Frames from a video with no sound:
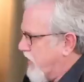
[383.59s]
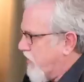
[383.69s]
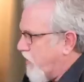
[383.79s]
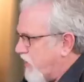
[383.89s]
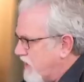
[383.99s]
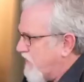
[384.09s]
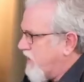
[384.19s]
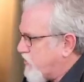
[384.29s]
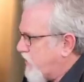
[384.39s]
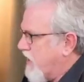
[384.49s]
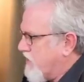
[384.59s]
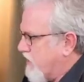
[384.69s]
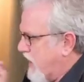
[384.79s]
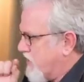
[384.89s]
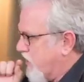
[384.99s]
yet or even tried to
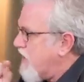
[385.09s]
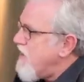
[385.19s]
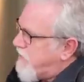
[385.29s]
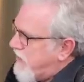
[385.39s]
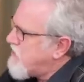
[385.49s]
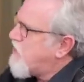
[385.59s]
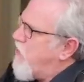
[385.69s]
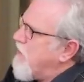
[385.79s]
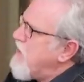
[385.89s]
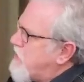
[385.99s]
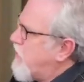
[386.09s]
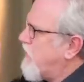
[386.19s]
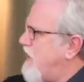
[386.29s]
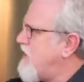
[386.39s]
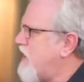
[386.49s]
answer. But let's go on. So
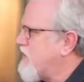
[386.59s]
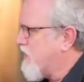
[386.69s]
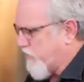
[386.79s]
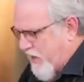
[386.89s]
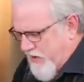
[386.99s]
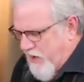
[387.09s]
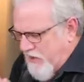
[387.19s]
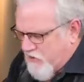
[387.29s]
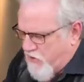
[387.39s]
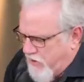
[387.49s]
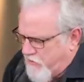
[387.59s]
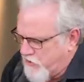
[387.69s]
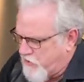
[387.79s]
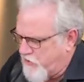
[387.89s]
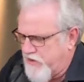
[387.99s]
he does this, right? Now let's go. I want to
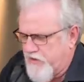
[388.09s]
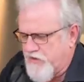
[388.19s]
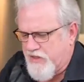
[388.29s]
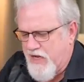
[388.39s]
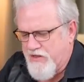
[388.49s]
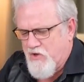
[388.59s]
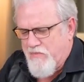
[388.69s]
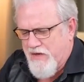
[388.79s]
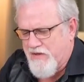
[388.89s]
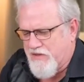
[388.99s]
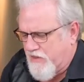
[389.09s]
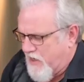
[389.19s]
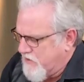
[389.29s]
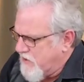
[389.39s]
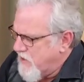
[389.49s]
show you another slide. Let's go back to the slides.